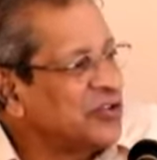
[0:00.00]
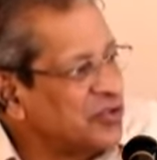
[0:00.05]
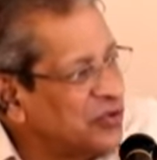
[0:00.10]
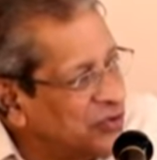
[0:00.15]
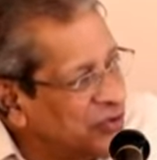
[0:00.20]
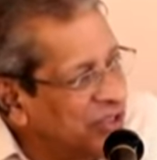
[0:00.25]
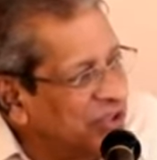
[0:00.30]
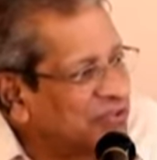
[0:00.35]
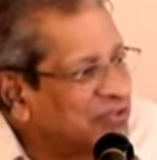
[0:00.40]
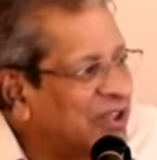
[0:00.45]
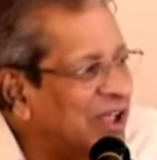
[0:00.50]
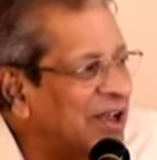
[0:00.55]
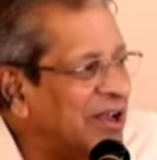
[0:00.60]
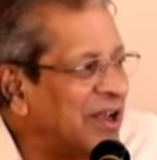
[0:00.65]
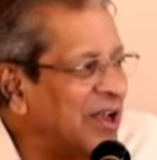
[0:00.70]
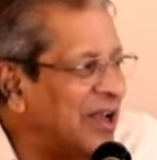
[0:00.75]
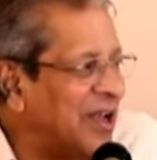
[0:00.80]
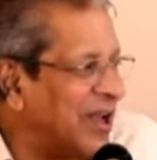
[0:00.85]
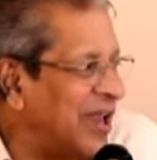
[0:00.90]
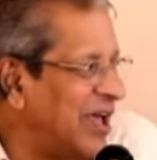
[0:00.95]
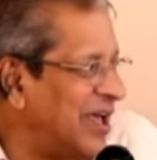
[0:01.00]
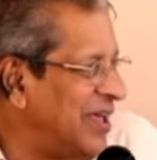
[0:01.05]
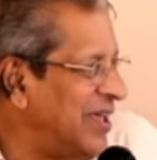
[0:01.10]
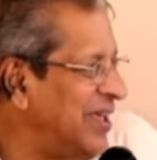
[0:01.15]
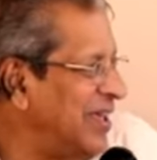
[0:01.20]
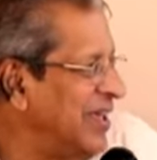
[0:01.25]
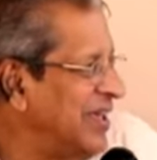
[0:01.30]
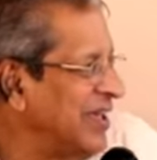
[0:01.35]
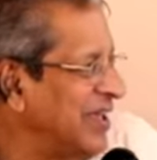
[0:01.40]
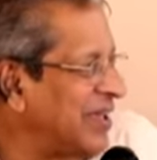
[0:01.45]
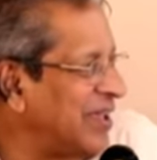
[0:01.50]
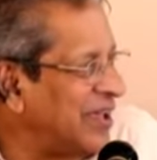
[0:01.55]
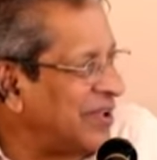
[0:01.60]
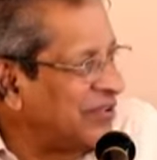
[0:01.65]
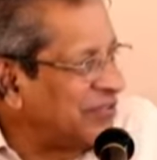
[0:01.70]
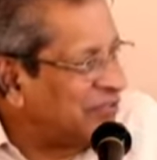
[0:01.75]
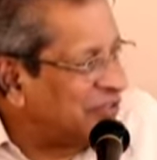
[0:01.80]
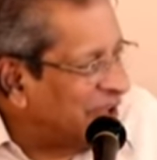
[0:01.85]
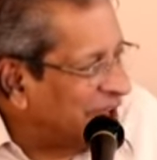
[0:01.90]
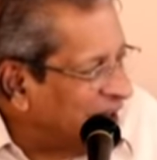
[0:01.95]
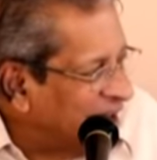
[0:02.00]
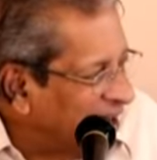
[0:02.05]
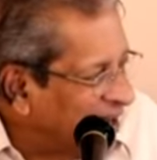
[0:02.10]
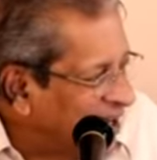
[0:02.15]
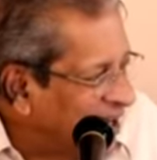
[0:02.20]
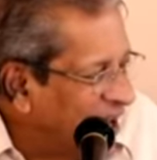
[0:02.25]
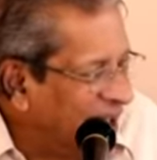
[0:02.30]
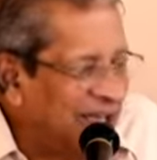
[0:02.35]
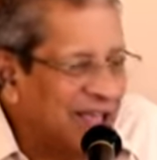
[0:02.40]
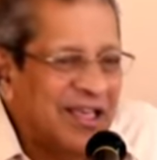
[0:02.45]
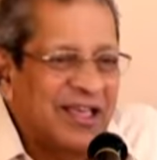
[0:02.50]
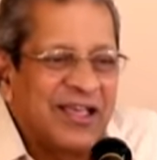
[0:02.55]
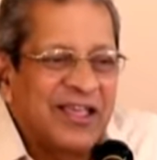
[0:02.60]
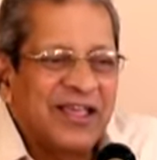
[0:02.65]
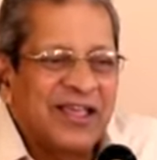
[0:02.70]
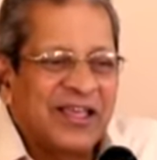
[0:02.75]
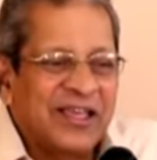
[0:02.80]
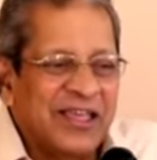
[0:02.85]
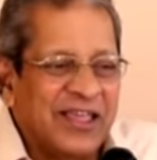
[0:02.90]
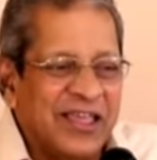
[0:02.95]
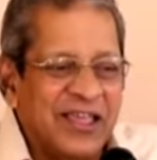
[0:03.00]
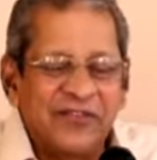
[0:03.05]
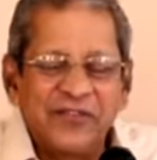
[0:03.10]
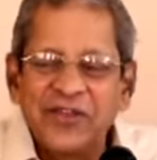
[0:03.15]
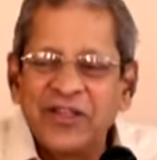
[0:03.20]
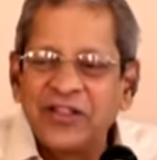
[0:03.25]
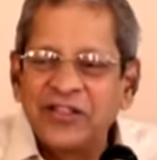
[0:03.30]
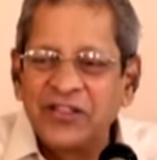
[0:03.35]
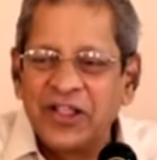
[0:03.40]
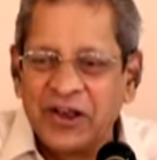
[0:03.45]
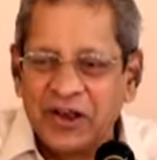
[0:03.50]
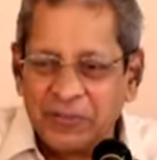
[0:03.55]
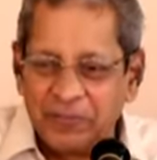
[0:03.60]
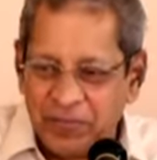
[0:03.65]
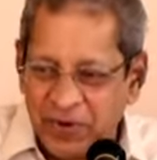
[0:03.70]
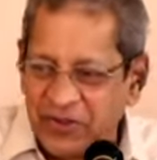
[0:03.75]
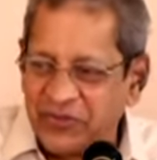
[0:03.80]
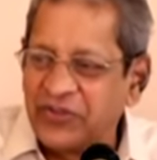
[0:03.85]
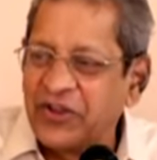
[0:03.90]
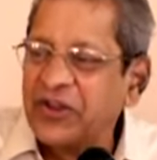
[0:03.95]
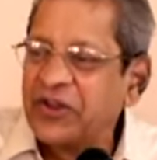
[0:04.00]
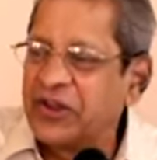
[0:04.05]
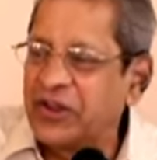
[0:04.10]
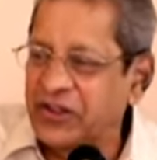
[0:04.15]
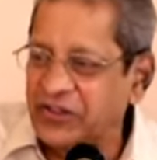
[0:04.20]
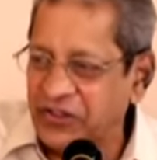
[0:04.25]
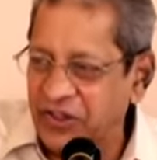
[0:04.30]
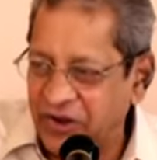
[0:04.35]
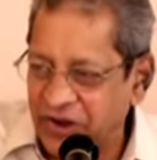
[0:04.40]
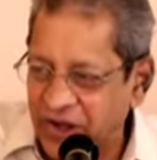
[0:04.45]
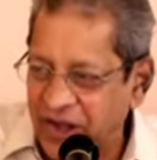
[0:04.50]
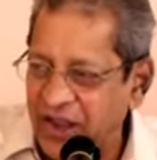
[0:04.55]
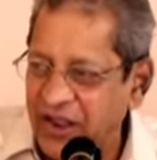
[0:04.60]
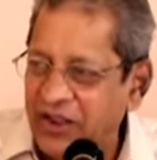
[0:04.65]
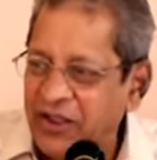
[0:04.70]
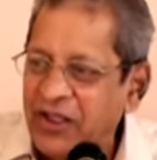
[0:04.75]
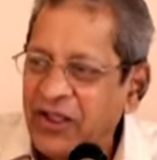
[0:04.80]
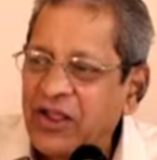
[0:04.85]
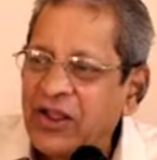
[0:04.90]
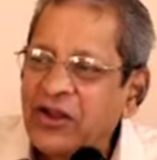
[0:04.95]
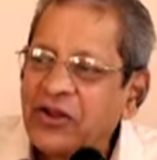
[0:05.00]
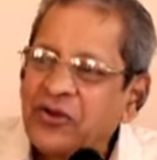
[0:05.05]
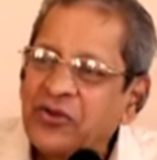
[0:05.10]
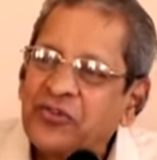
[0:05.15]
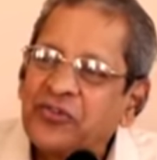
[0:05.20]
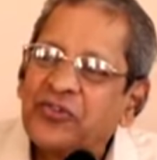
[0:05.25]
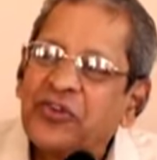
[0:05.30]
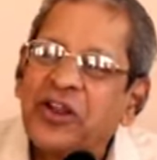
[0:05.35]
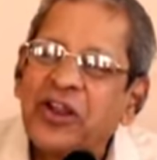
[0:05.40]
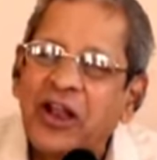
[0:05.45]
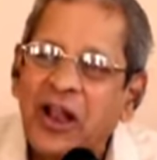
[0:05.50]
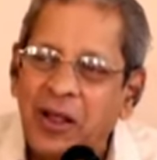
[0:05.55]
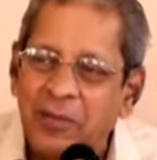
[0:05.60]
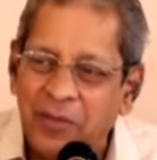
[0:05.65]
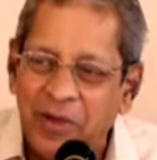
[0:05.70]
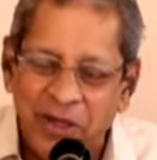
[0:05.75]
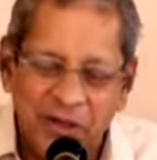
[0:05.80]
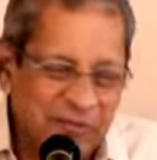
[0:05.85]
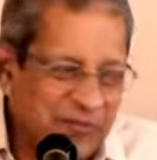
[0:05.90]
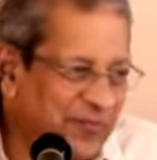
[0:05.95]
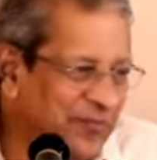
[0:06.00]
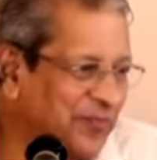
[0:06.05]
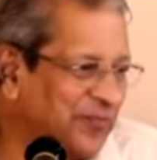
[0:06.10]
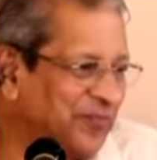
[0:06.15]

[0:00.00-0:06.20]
to the son-in-law, King Janaka giving the, presenting the ring to Sri Rama.